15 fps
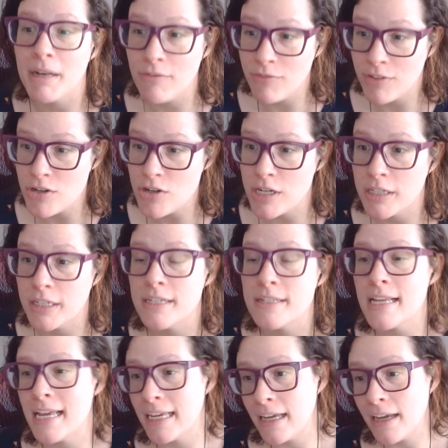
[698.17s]

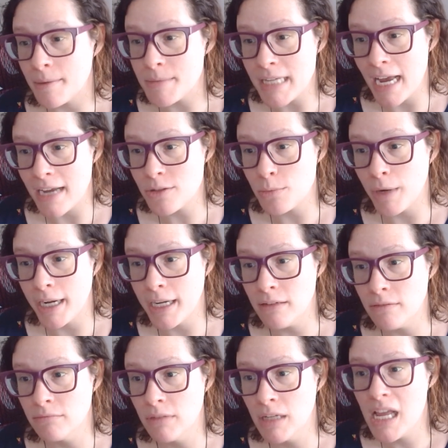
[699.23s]
beneficiary's income tax
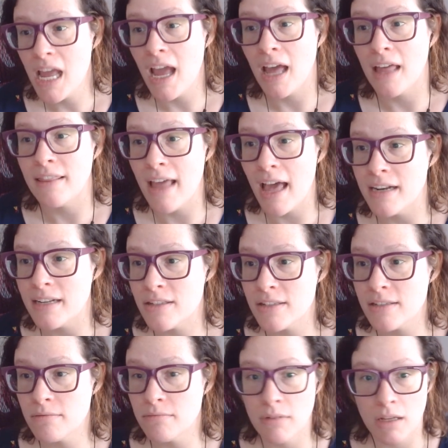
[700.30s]
rate, and that
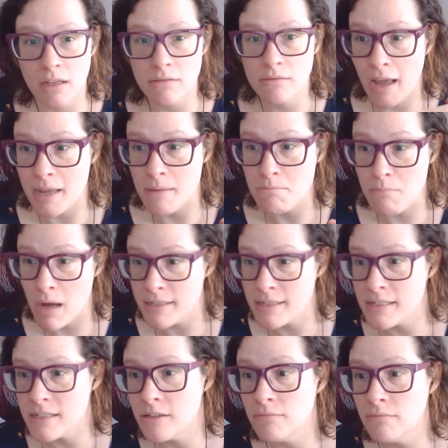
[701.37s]
is a
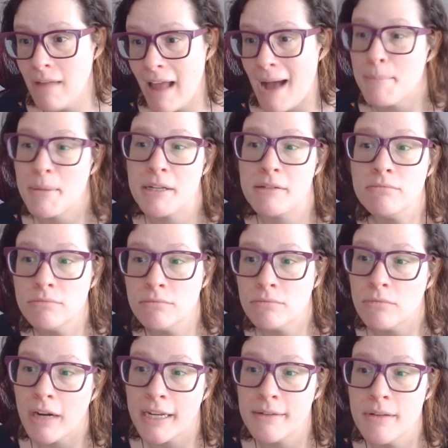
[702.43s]
must happen,
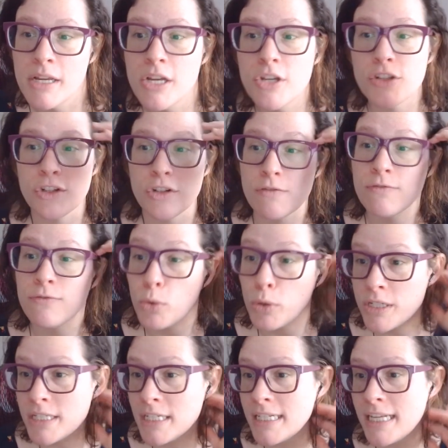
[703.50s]
right? So you're
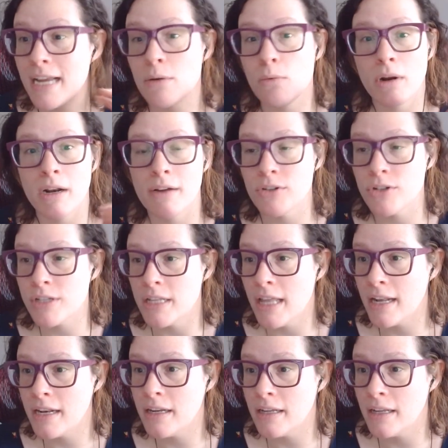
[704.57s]
forced to take whatever's in
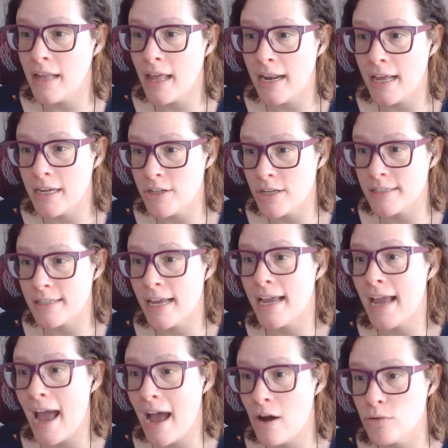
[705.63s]
that
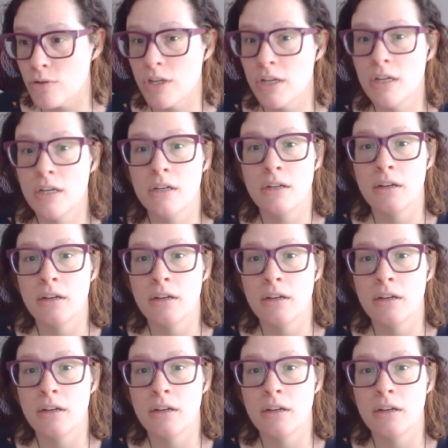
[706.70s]
HSA out.